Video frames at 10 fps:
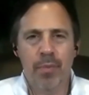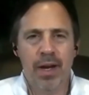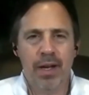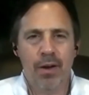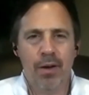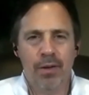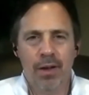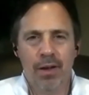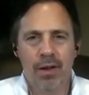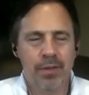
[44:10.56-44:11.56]
make.
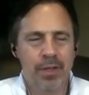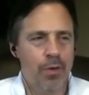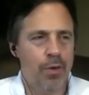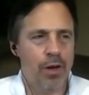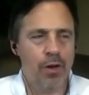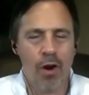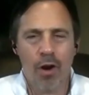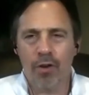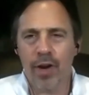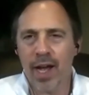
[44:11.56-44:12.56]
A
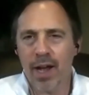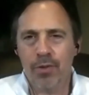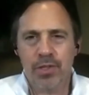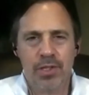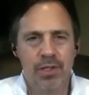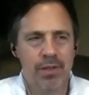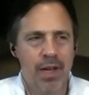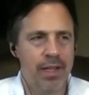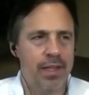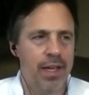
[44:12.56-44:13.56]
car, a house, and
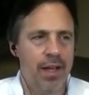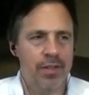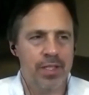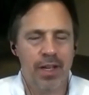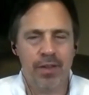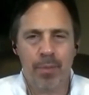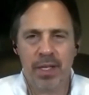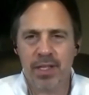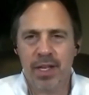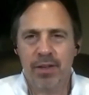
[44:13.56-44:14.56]
anything else. Yeah, I'm not
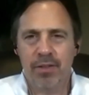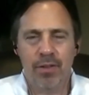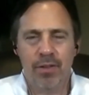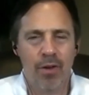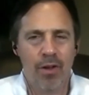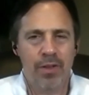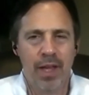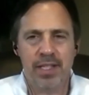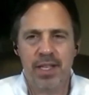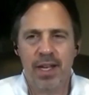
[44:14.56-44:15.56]
saying they're all
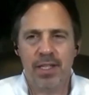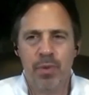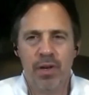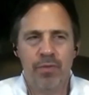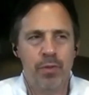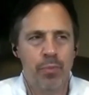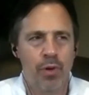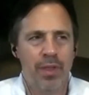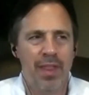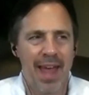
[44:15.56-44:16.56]
nice things, but if you
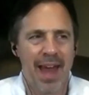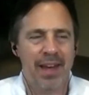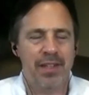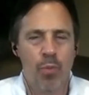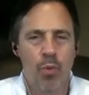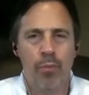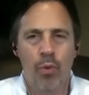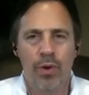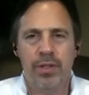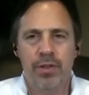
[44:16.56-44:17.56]
put that as more
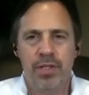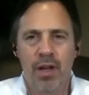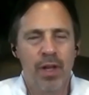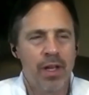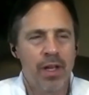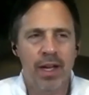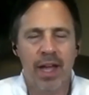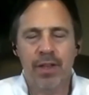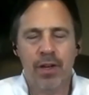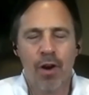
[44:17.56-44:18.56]
important than yourself,
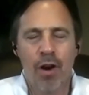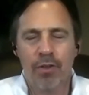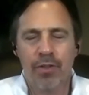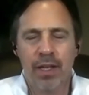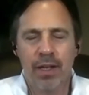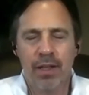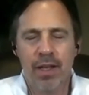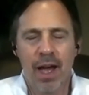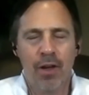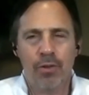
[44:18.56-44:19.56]
again, the car, the
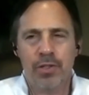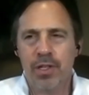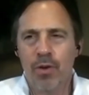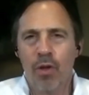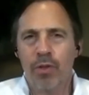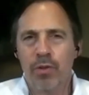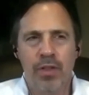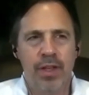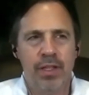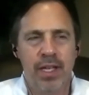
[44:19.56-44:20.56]
house, and all those
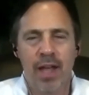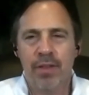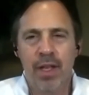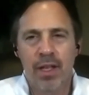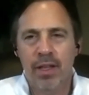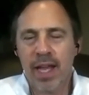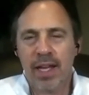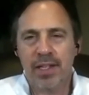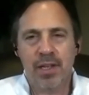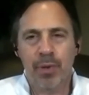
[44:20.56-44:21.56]
other things, again, they
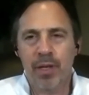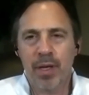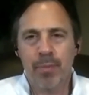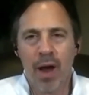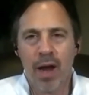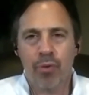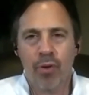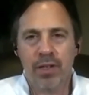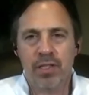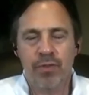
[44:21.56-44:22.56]
can simply be
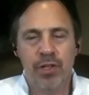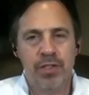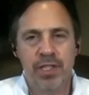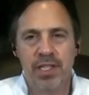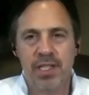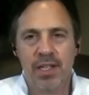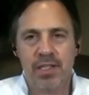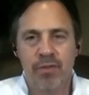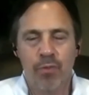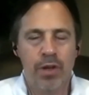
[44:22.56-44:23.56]
byproducts of your
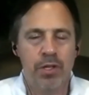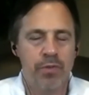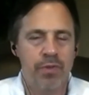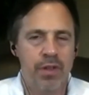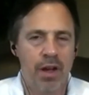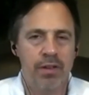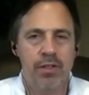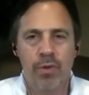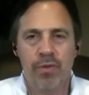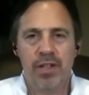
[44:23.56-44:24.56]
success, of what you've done
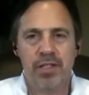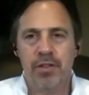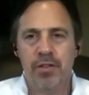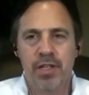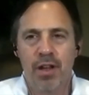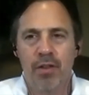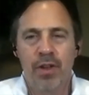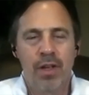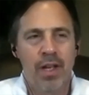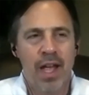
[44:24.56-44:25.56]
to invest in yourself.
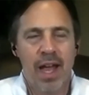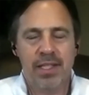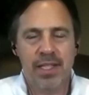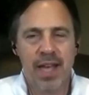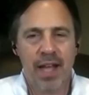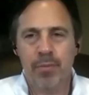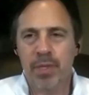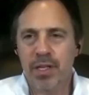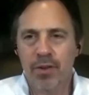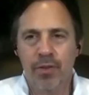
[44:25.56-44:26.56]
And it's not the
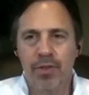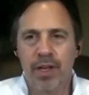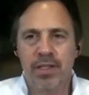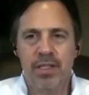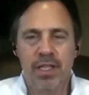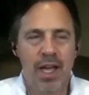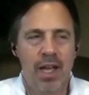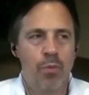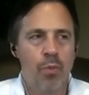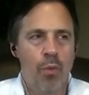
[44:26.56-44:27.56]
material things. It's,
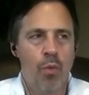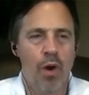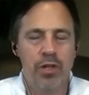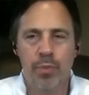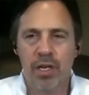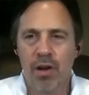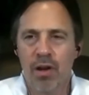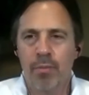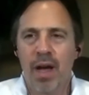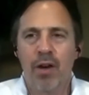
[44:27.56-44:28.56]
again, what you
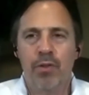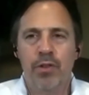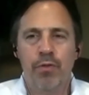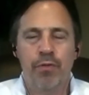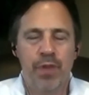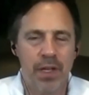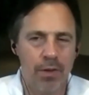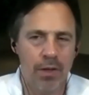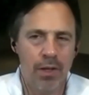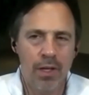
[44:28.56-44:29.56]
become, how you
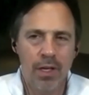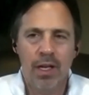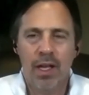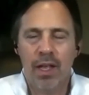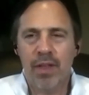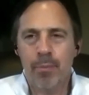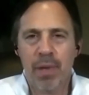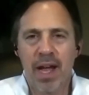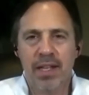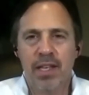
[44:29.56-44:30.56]
feel, and the
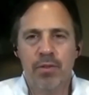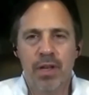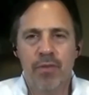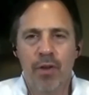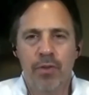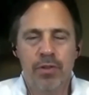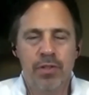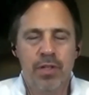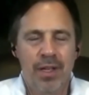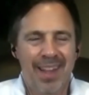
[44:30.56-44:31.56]
impact that you give others.
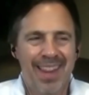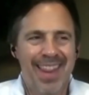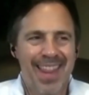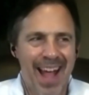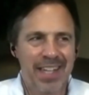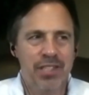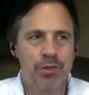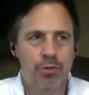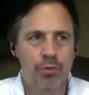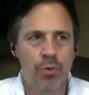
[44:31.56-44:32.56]
That's
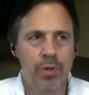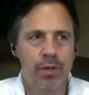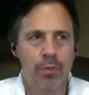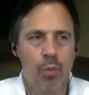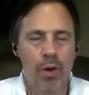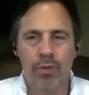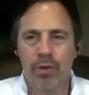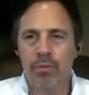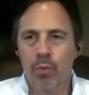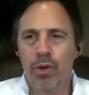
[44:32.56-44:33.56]
truly
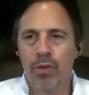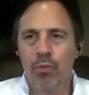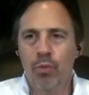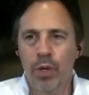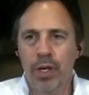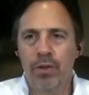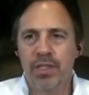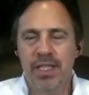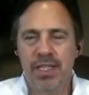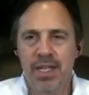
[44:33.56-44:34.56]
where the real
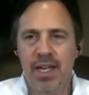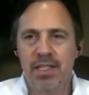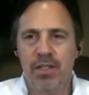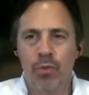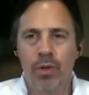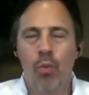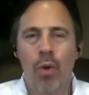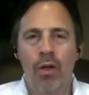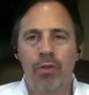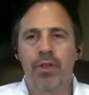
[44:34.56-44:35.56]
success and the real
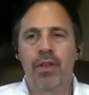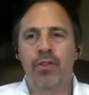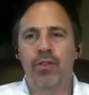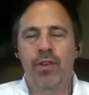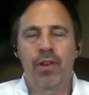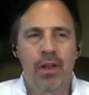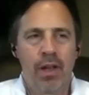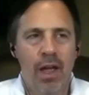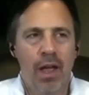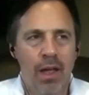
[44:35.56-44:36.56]
wealth is,
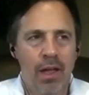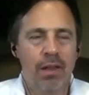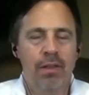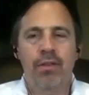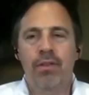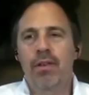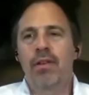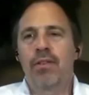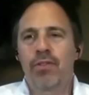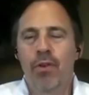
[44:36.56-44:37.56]
and
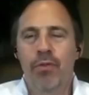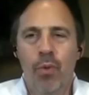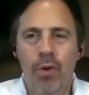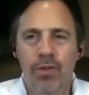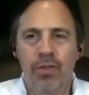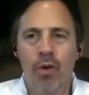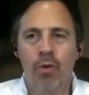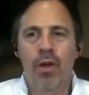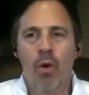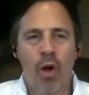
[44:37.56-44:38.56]
so forth.
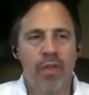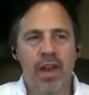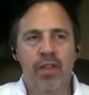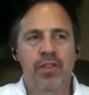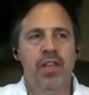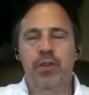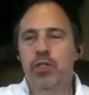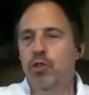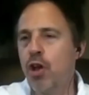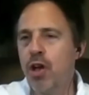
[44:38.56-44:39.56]
So all that other stuff is
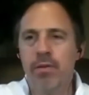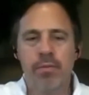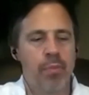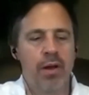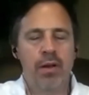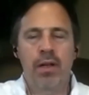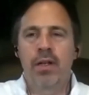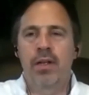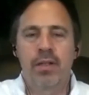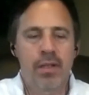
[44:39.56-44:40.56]
good, but
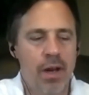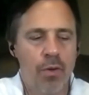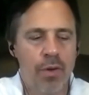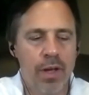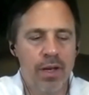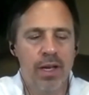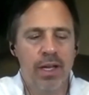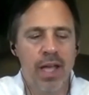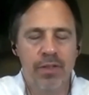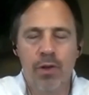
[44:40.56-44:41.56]

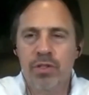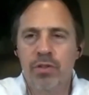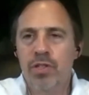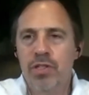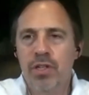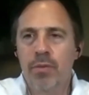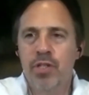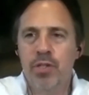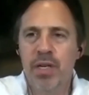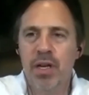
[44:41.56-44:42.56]
again, those are just going
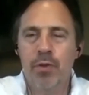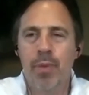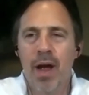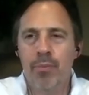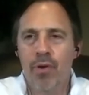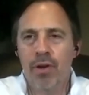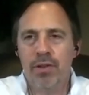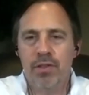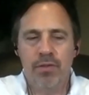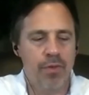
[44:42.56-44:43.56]
to be other
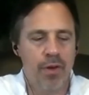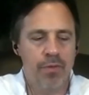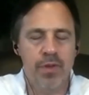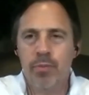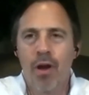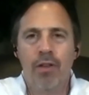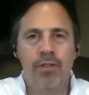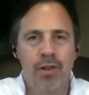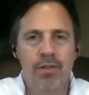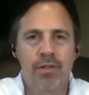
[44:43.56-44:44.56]
byproducts of this process.